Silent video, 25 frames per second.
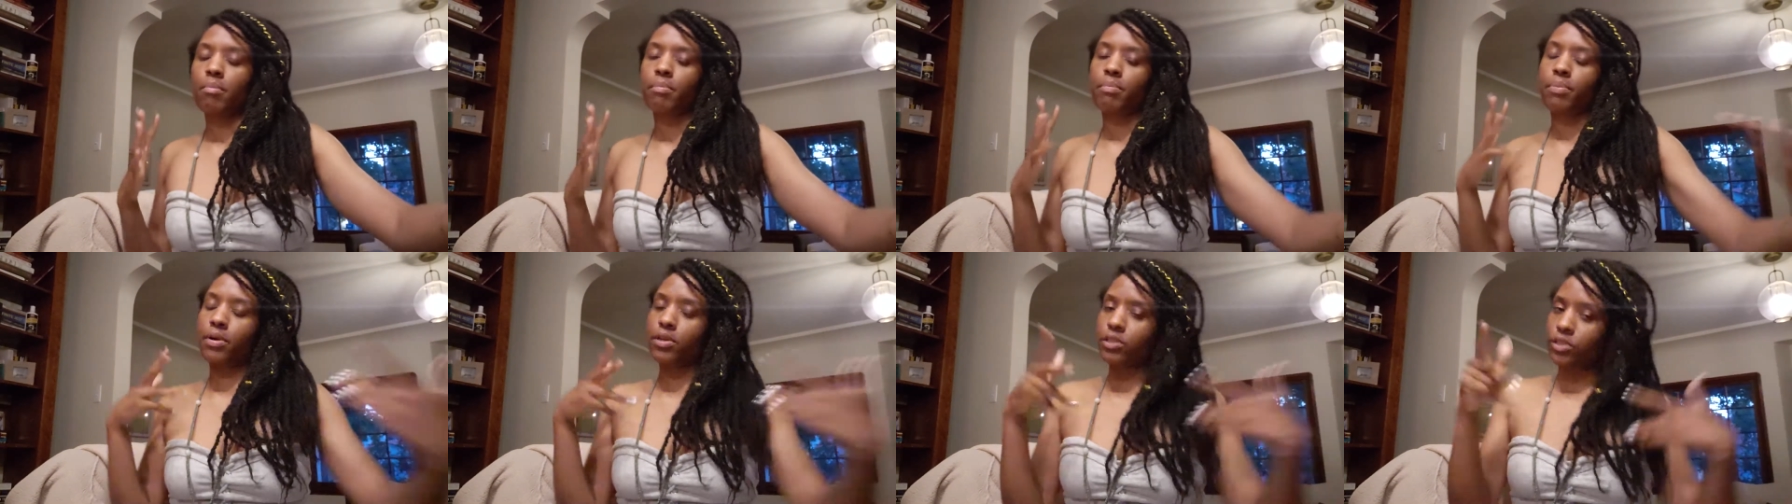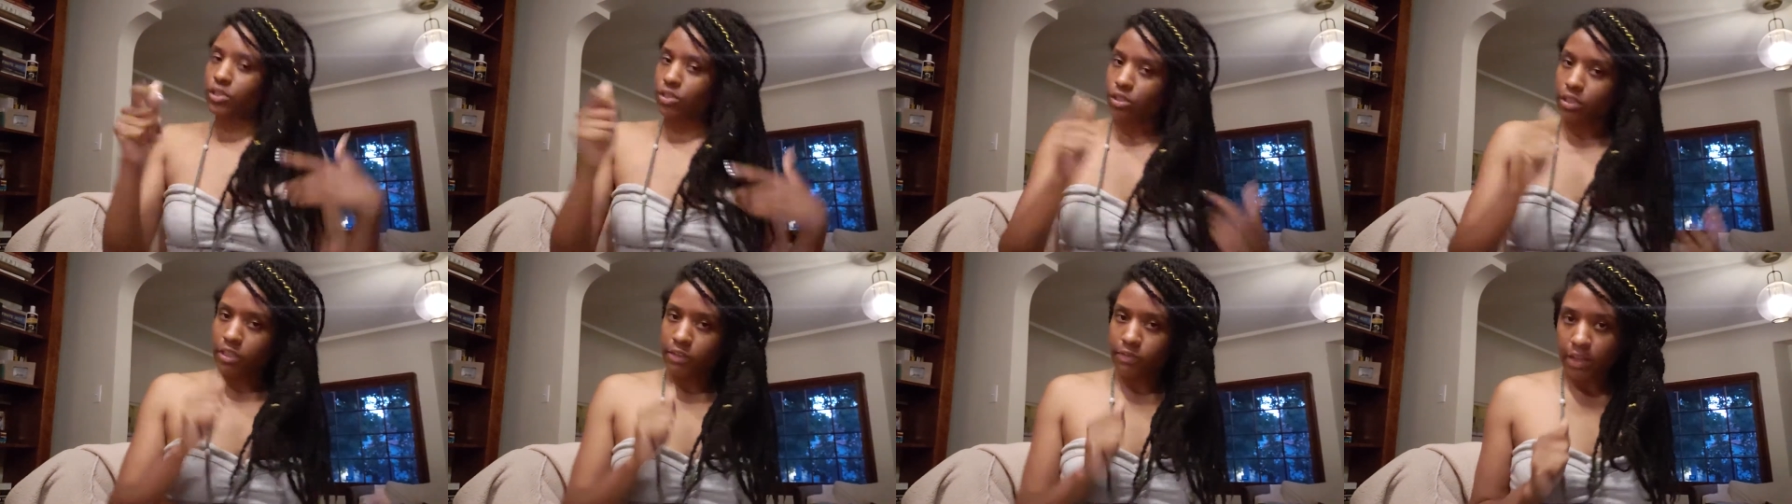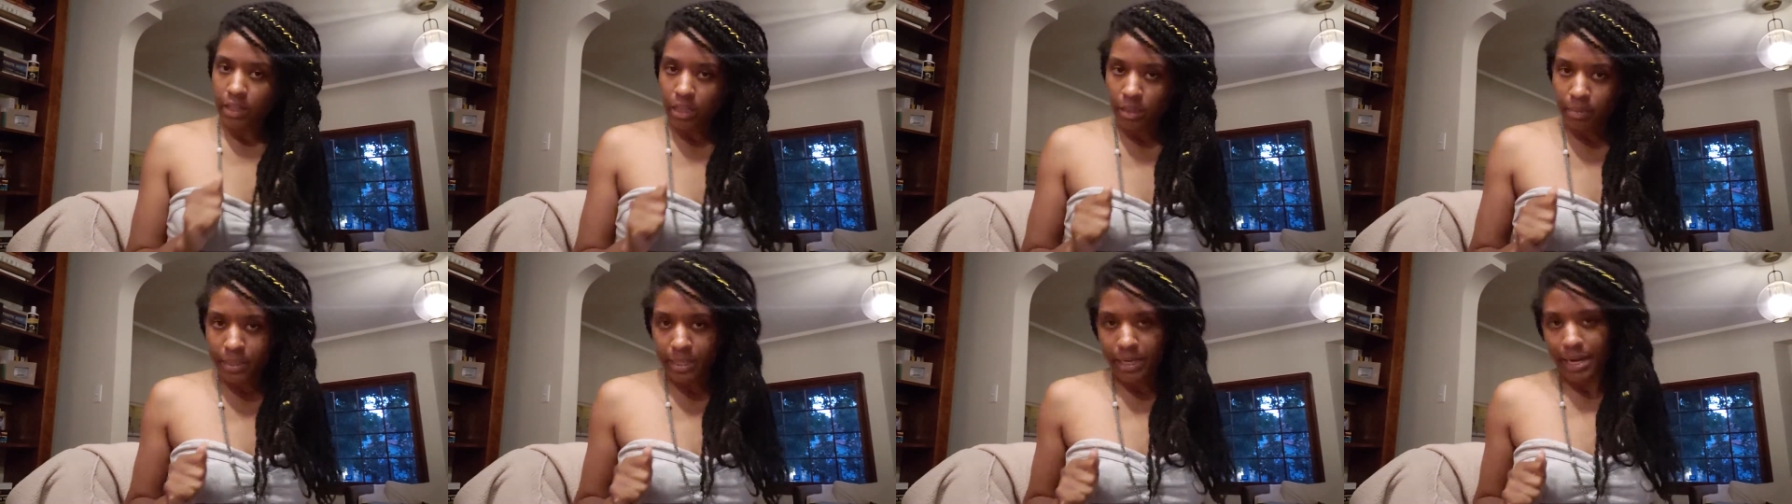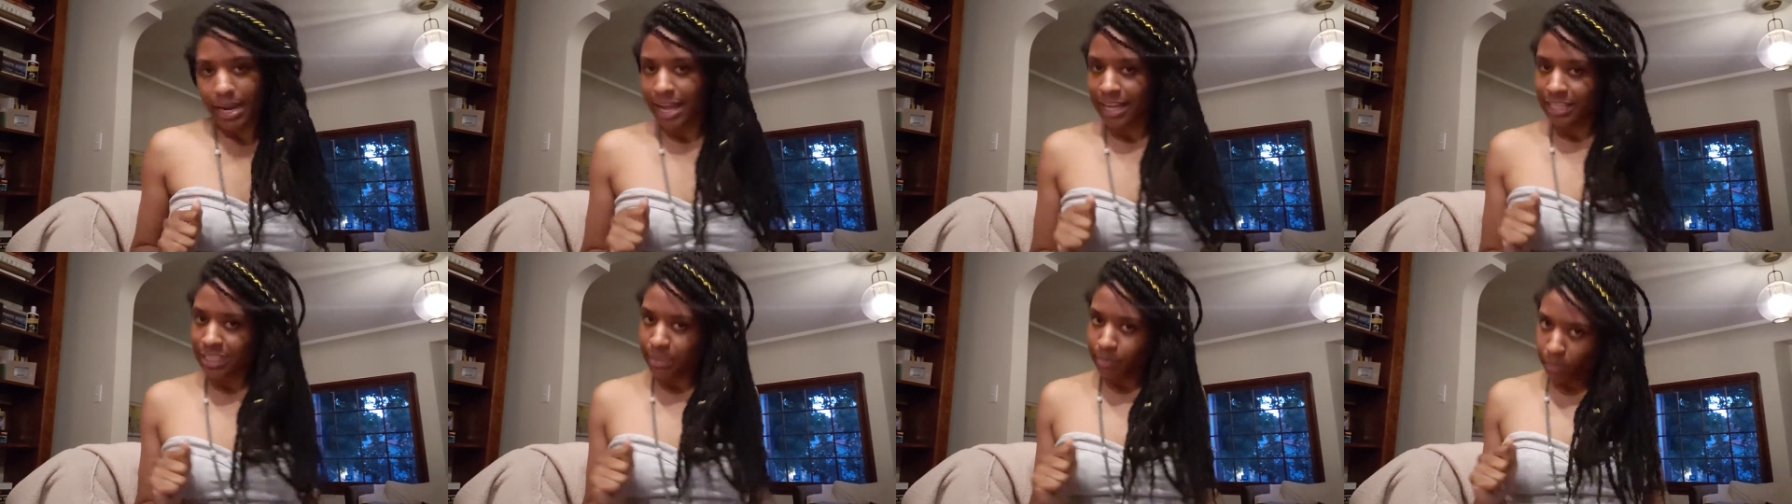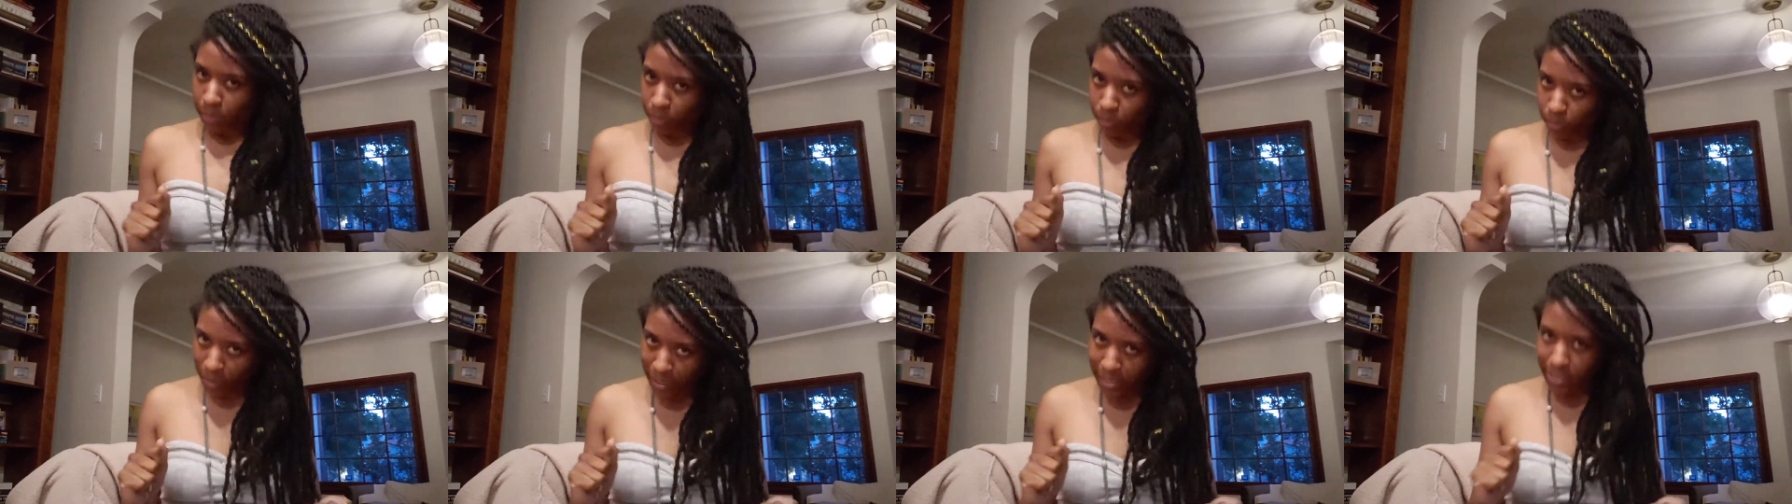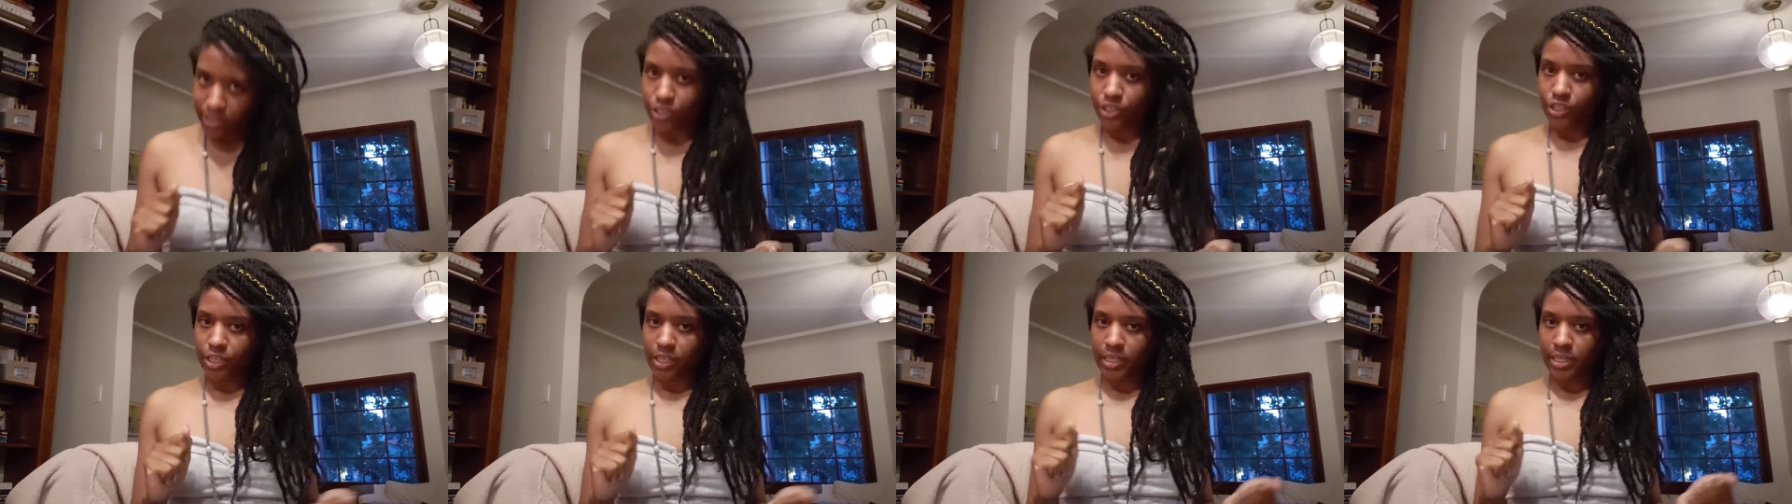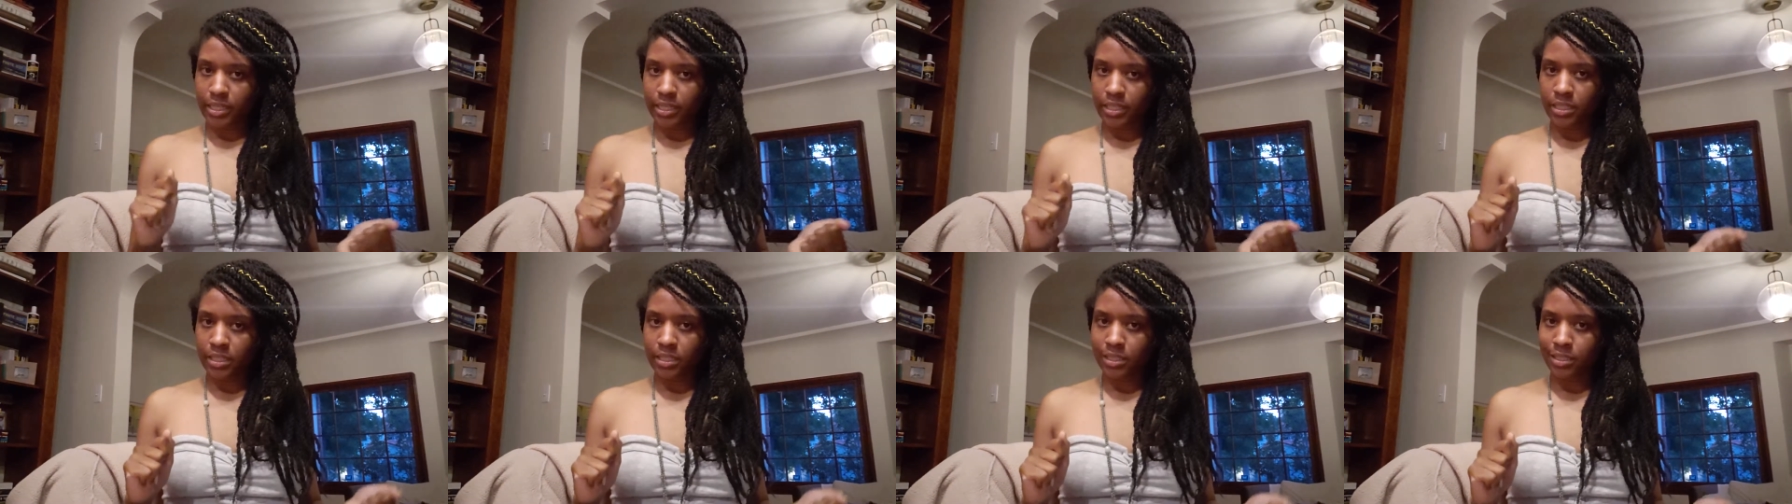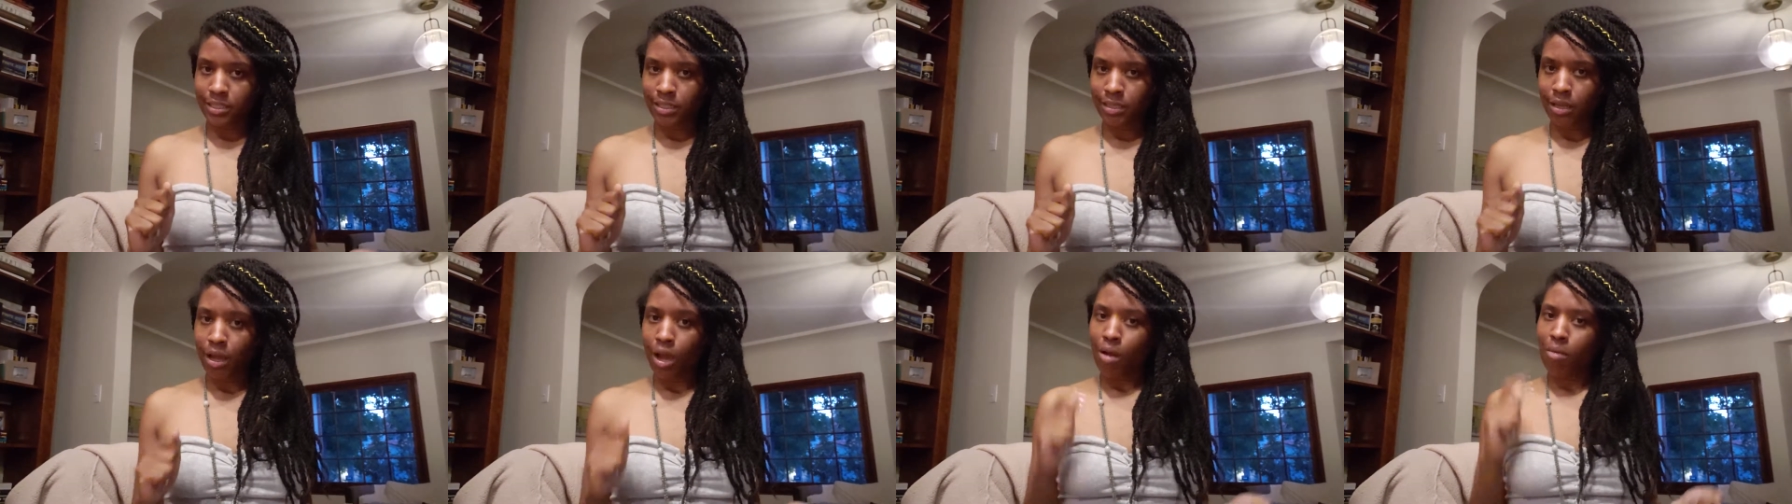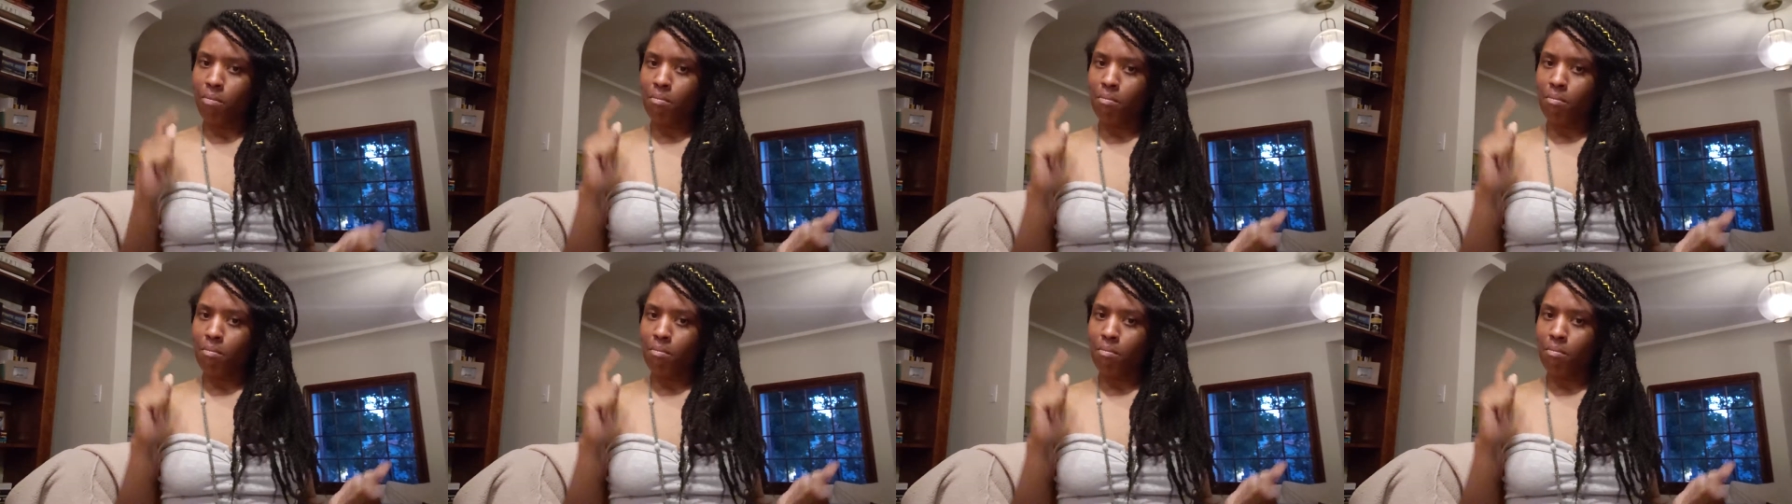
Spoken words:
personal development, aspirations,